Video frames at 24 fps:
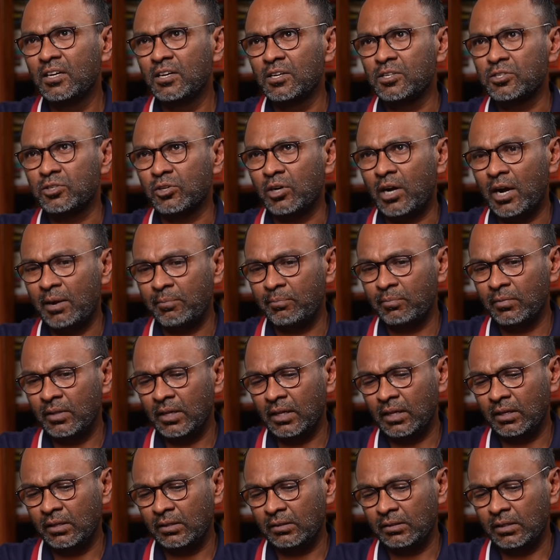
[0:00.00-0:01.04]
So I'm
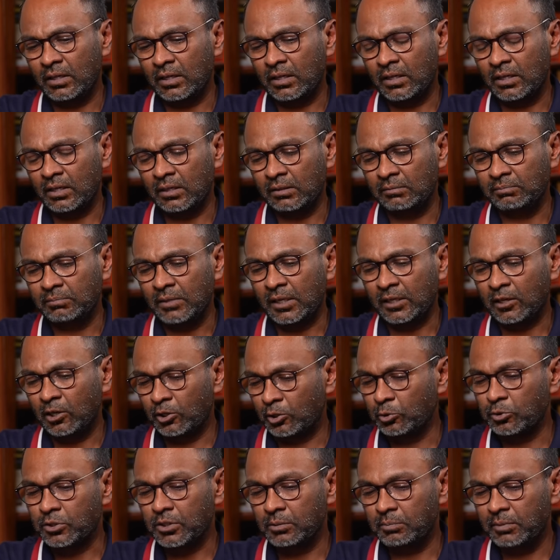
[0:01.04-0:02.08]
I got
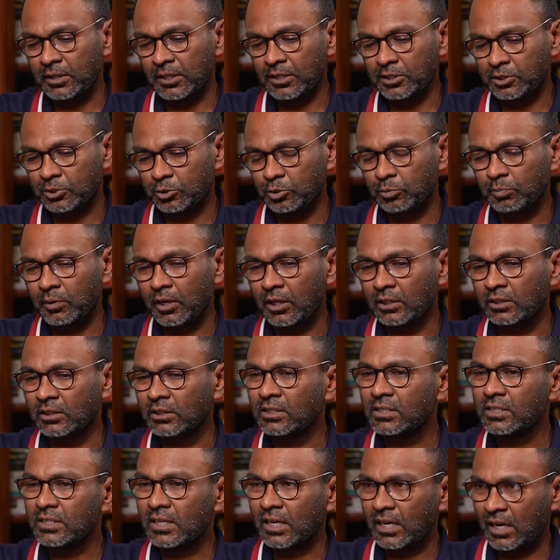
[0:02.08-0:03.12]
two siblings, two
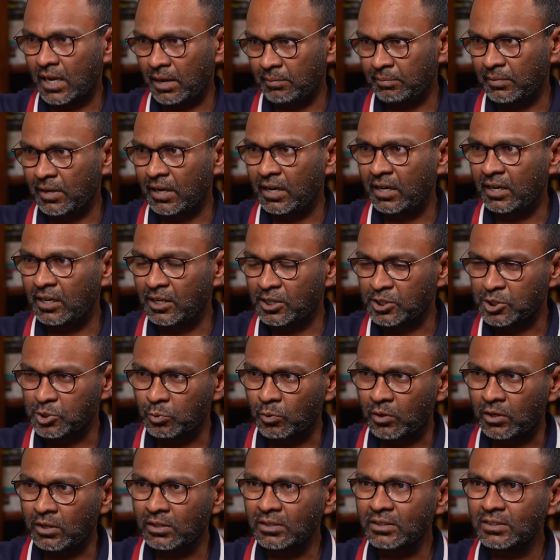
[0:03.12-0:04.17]
brothers, and I'm the eldest
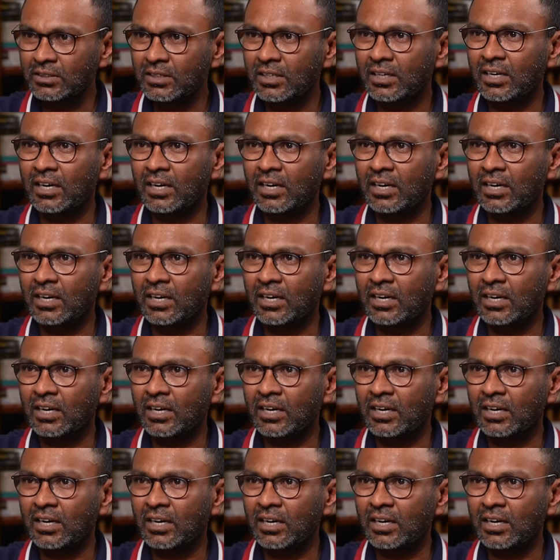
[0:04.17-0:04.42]
one.